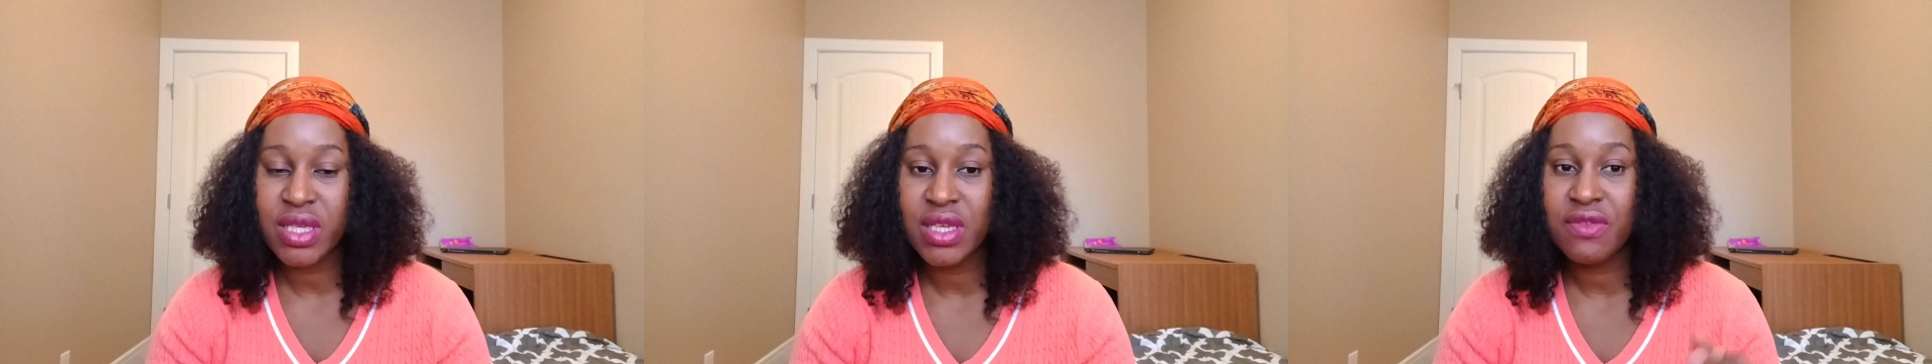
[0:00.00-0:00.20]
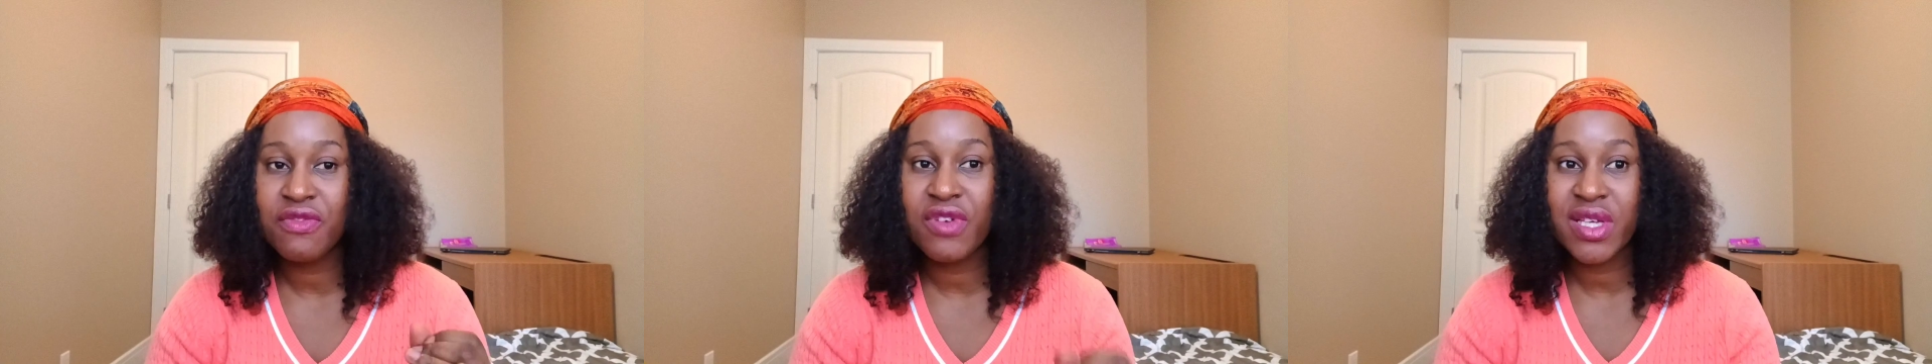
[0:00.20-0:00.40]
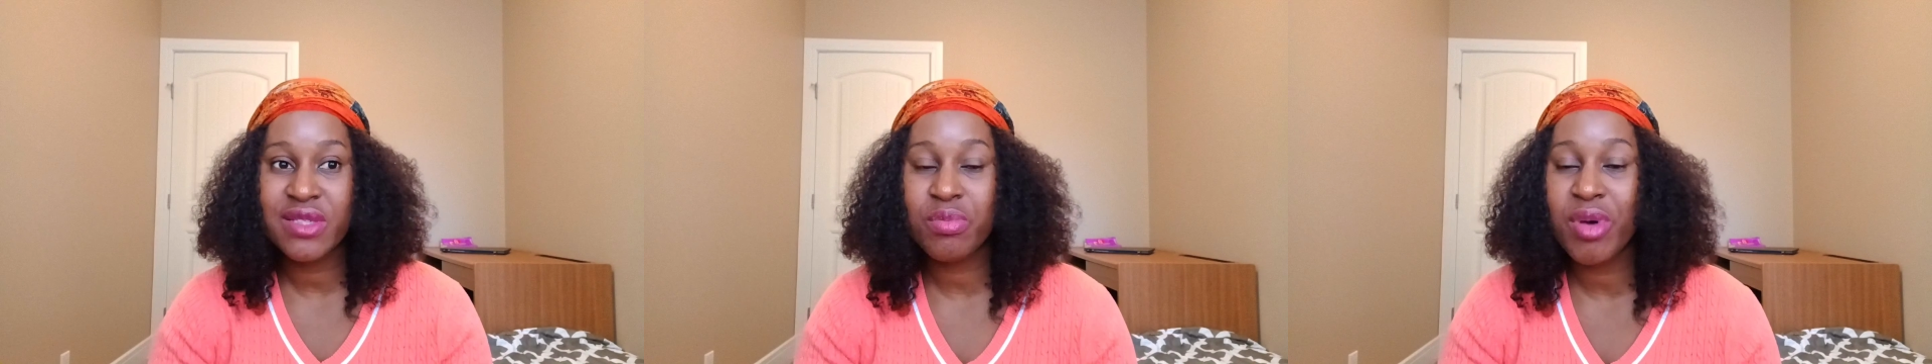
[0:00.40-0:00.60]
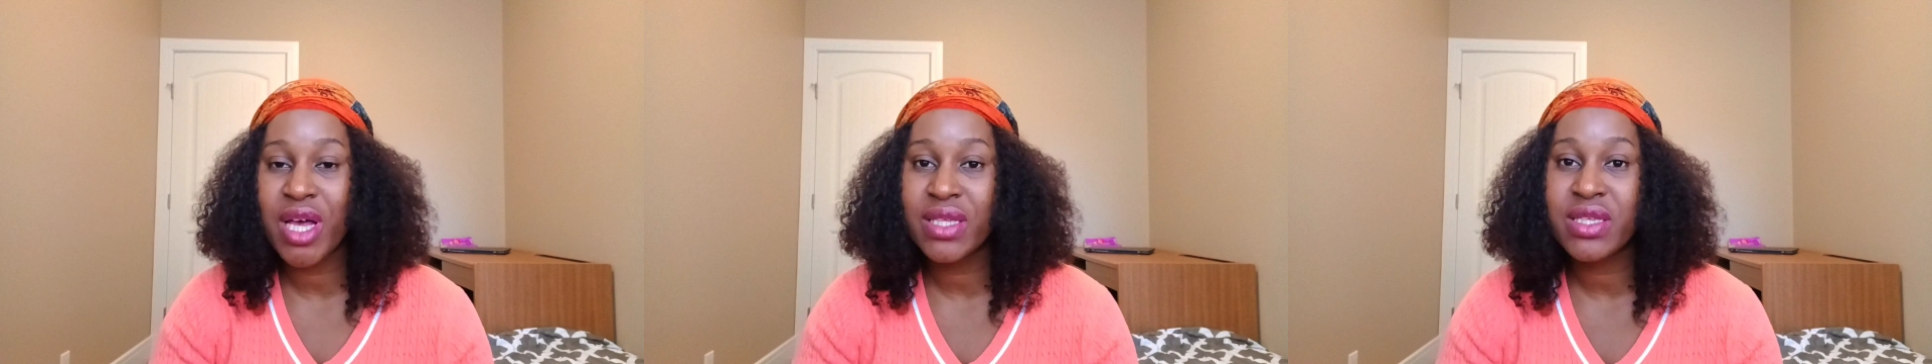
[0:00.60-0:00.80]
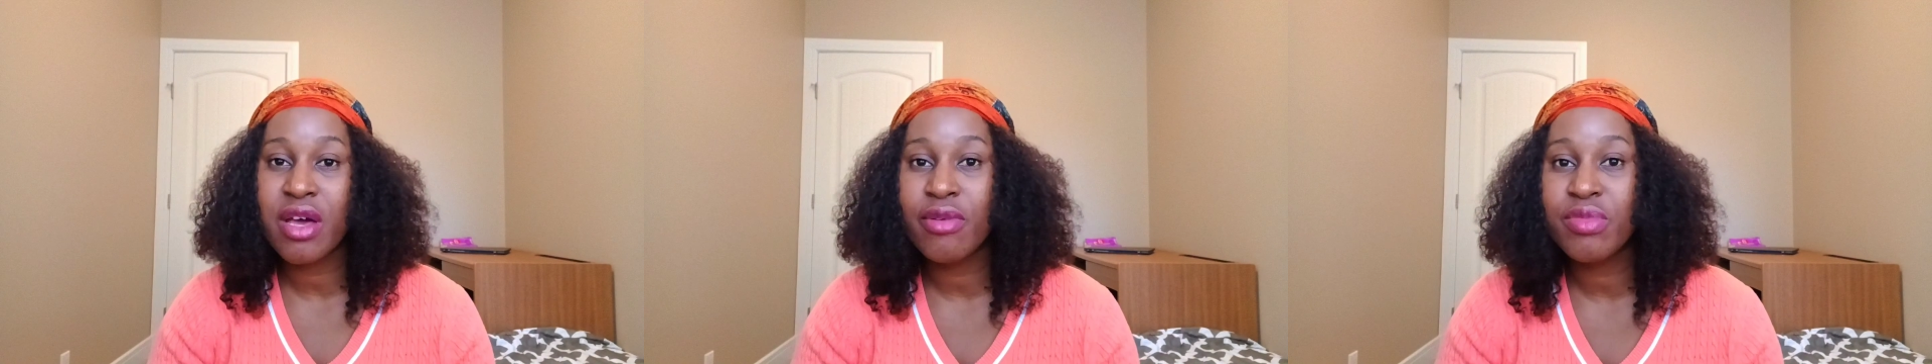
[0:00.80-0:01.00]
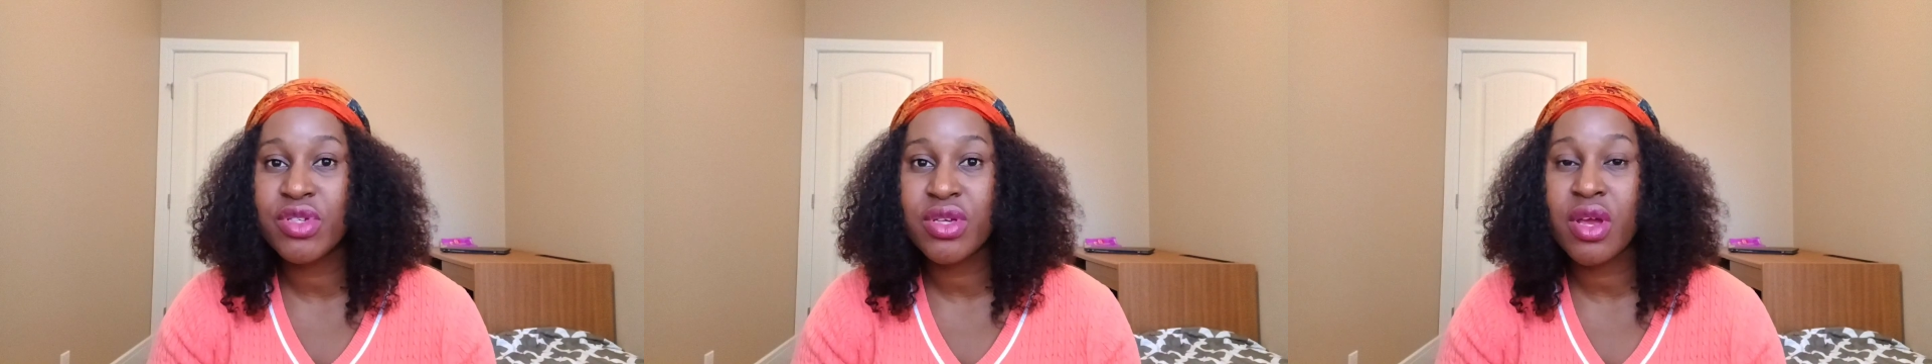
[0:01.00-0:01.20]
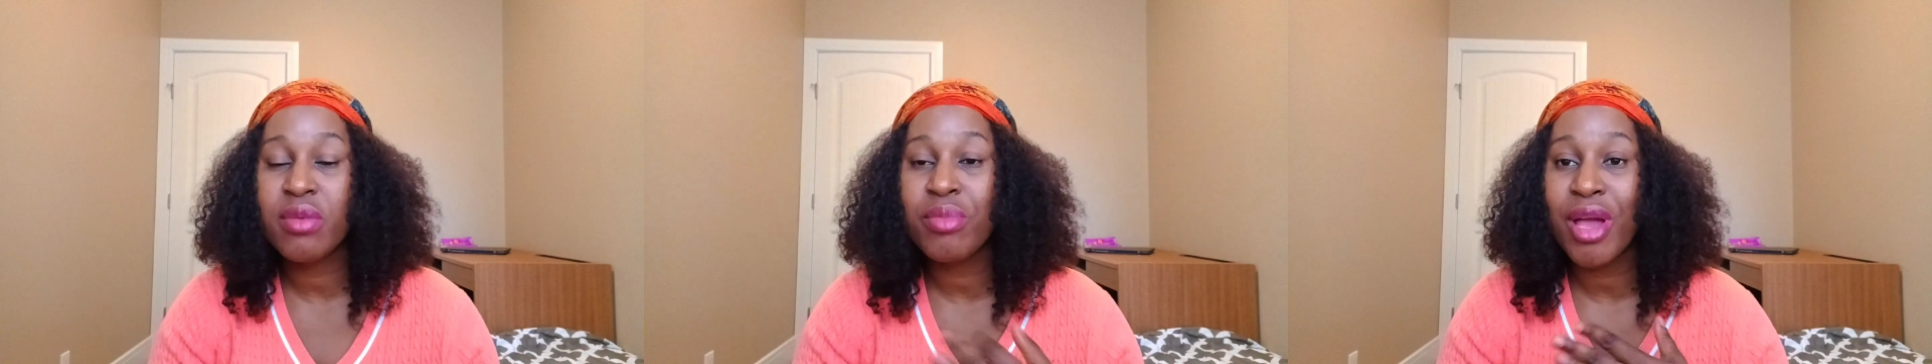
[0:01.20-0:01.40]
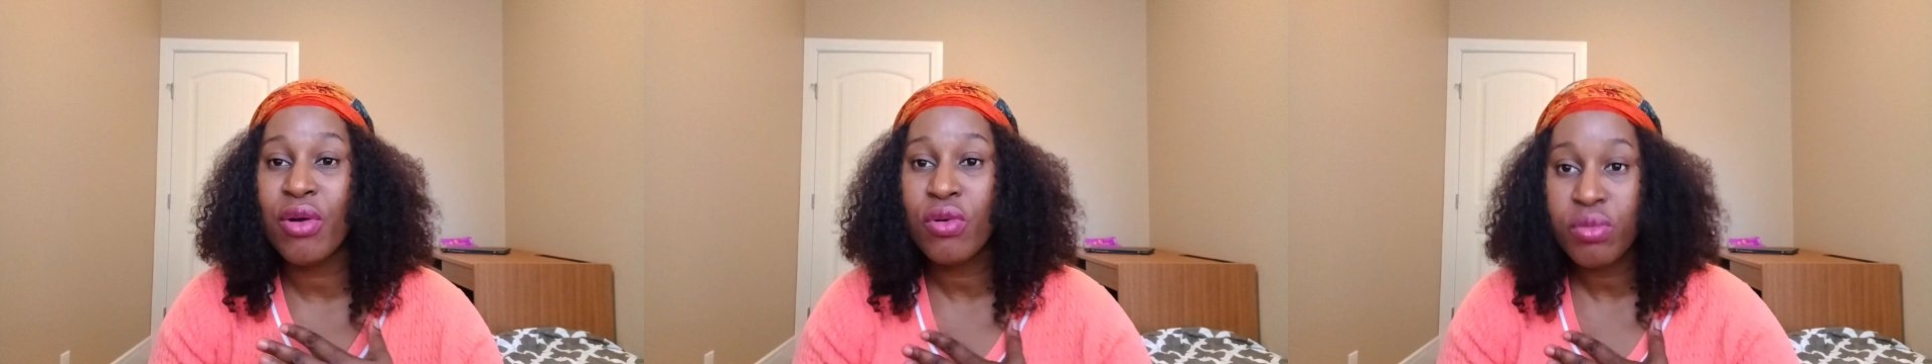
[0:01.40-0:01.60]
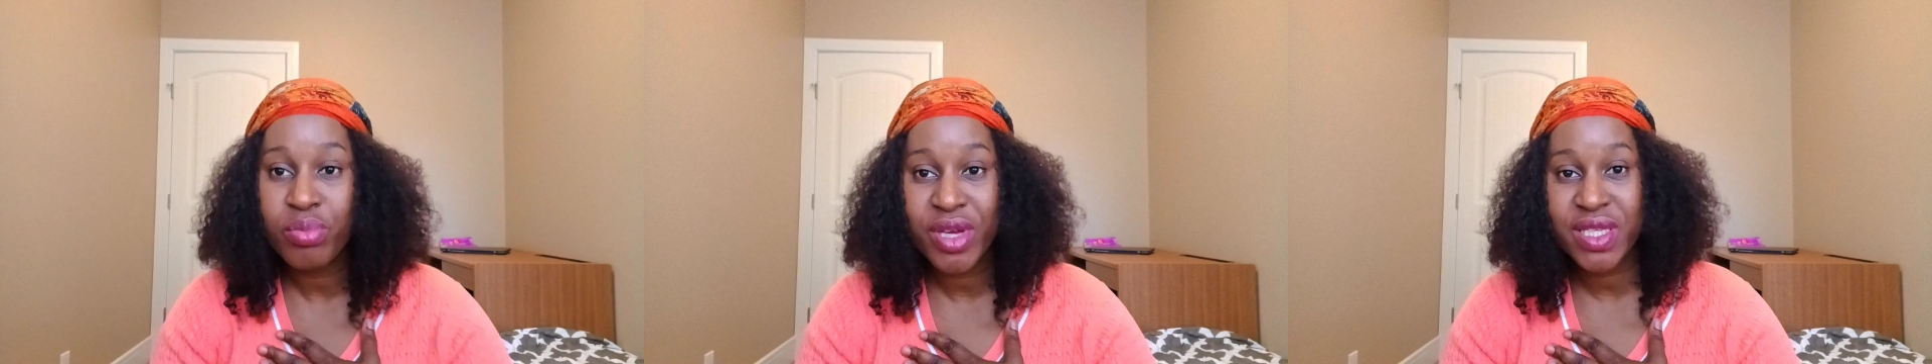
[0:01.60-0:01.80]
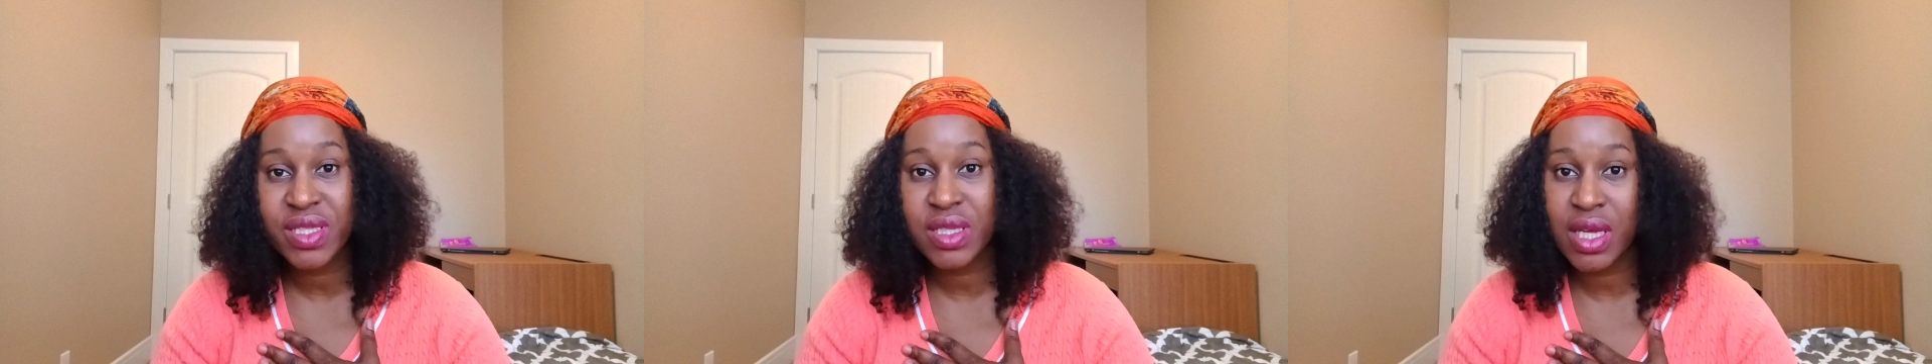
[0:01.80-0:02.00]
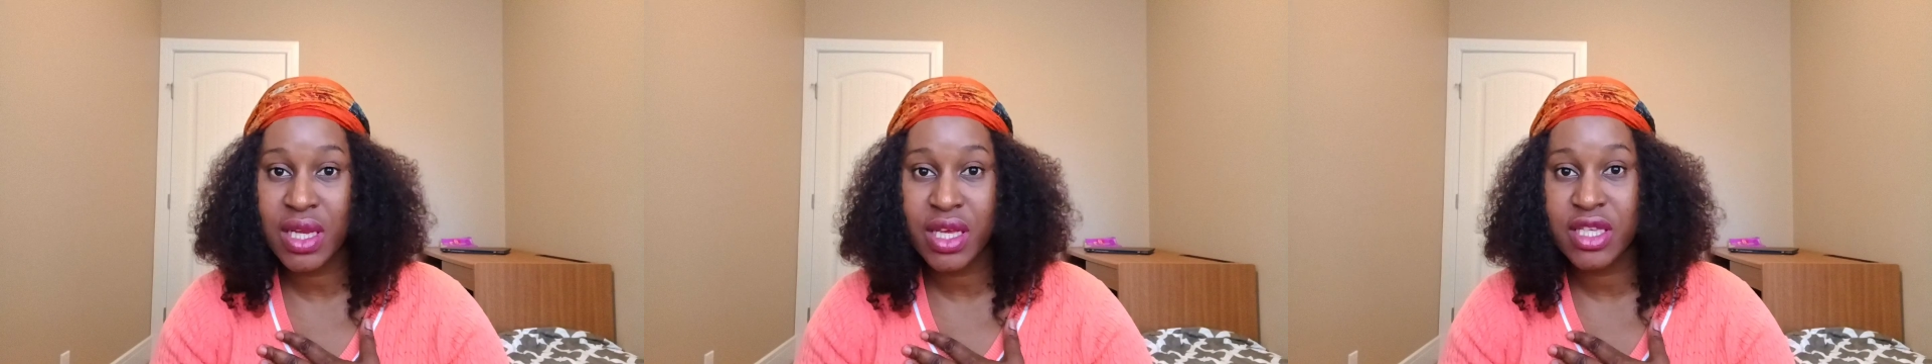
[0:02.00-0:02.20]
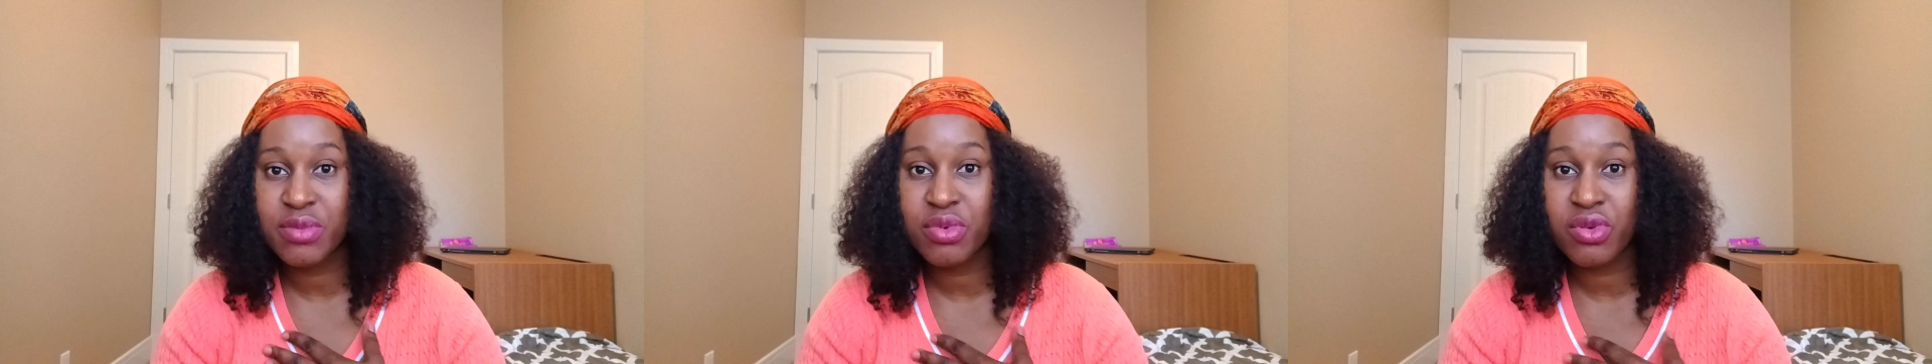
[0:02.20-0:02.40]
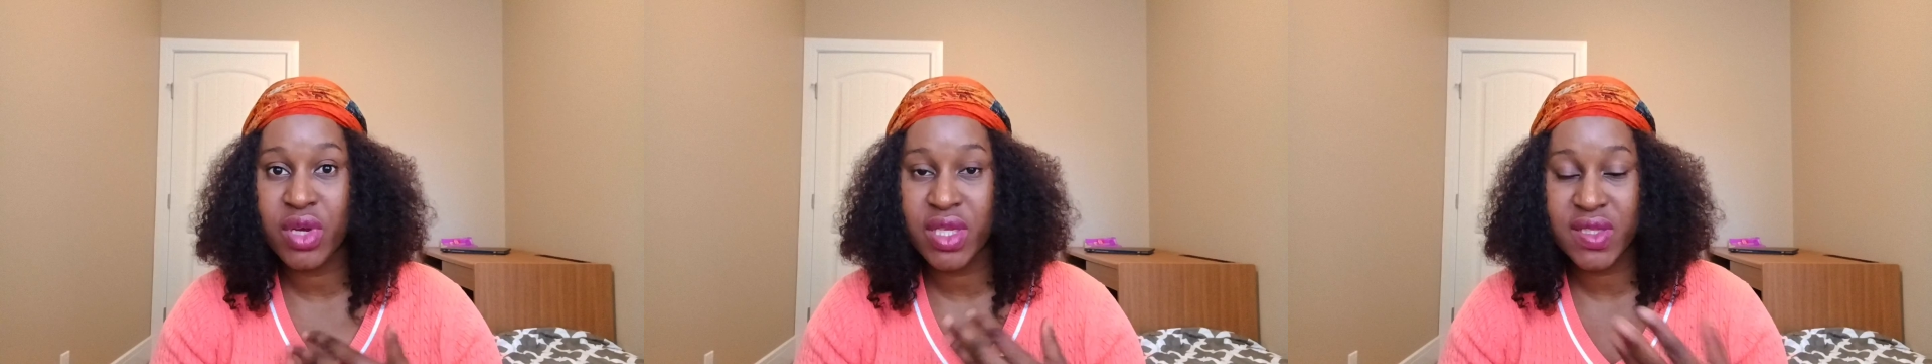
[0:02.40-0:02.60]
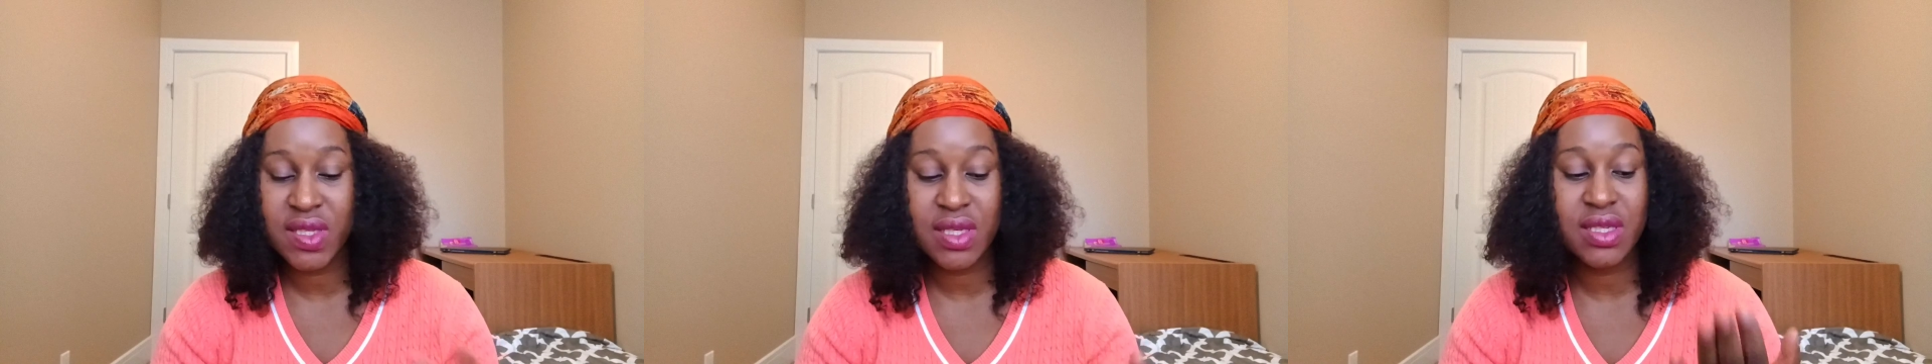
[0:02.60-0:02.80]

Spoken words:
In the first part, I'll be sharing my own personal experience.